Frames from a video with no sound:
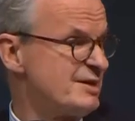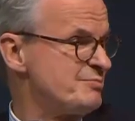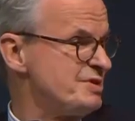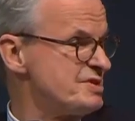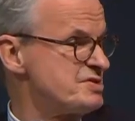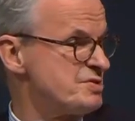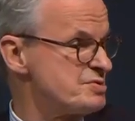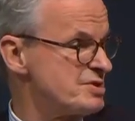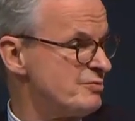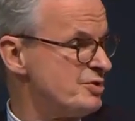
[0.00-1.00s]
up the
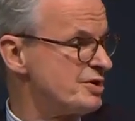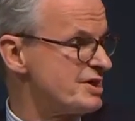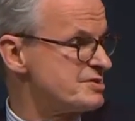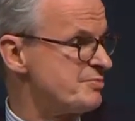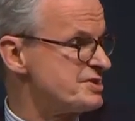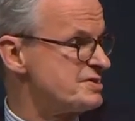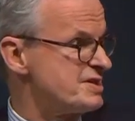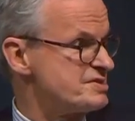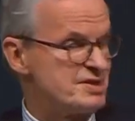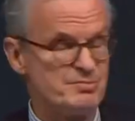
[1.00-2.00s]
issues and work as a
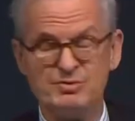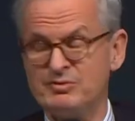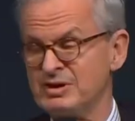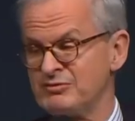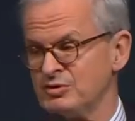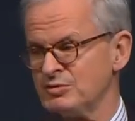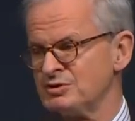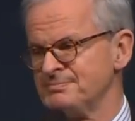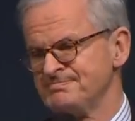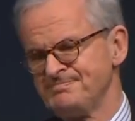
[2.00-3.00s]
presidency in moving it forward.